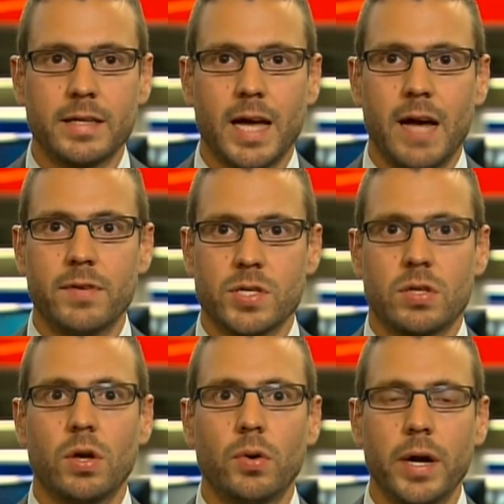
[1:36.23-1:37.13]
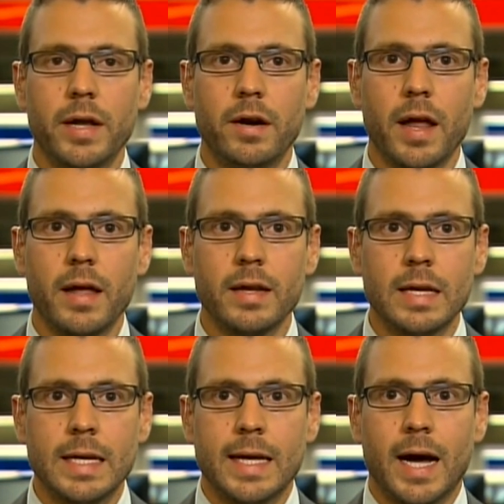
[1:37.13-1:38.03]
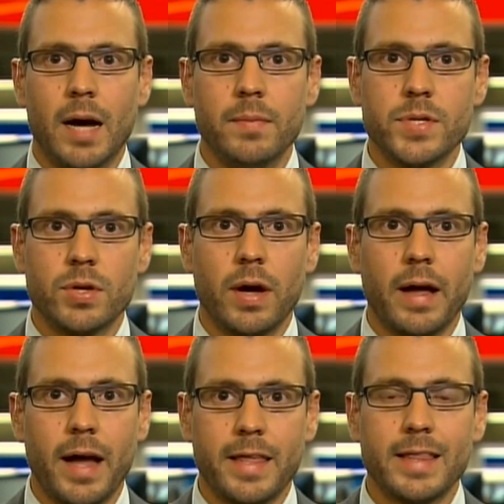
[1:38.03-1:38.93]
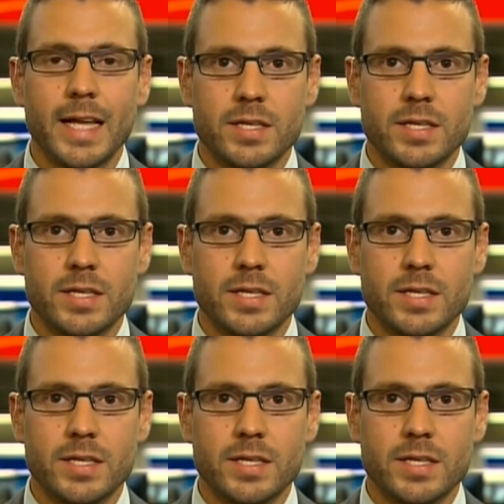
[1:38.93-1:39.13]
to have a slower internet. Um, so I, I, think that's